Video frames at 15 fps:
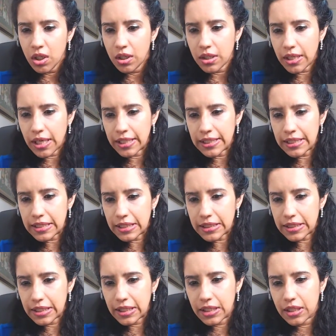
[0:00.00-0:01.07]
Rani
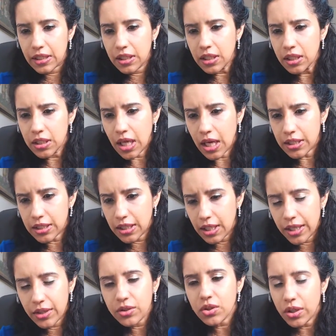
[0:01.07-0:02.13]
Tate.
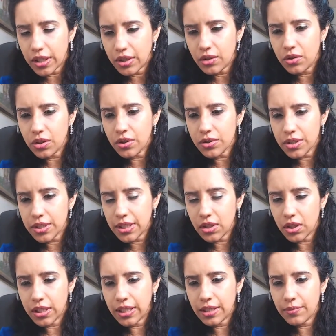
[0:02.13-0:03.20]
I'm sorry, I don't know how to say your
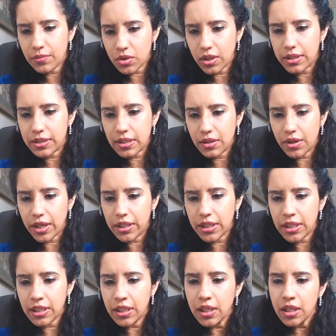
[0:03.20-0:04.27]
name, so I'll say
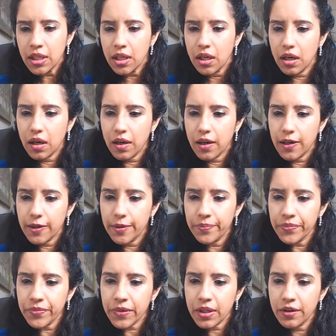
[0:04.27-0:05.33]
Rani. Uh,
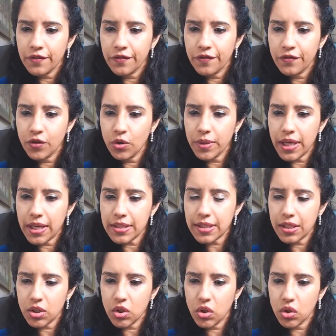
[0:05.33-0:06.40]
Phobias
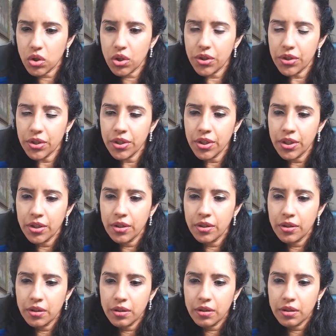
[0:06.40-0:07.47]
get cured.
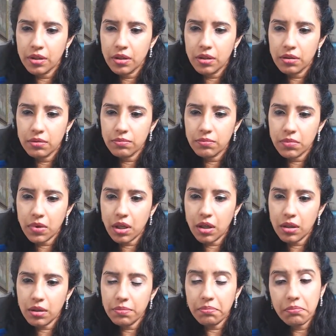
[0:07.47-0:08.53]

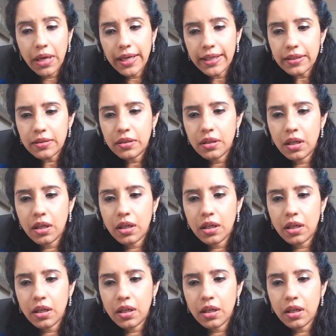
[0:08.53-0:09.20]
Might